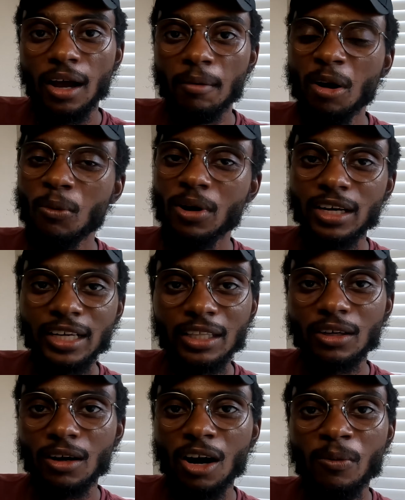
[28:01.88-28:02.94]
um, i wanted to get
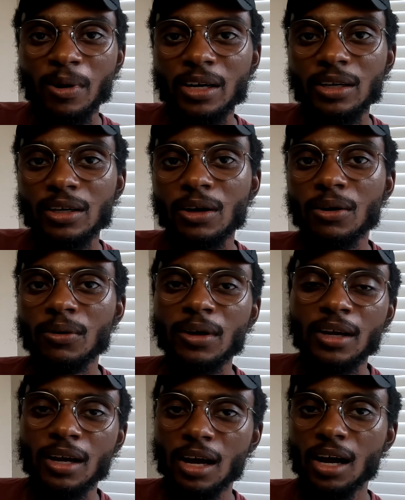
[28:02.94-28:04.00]
the car ready to go
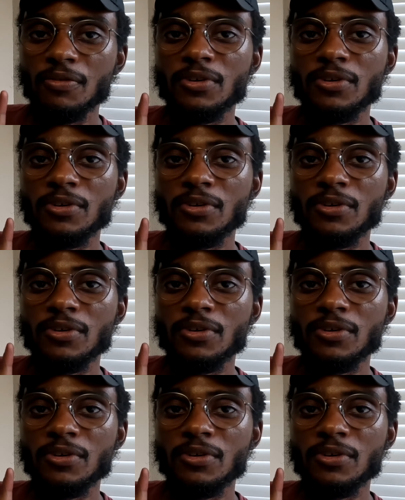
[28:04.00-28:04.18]
uh,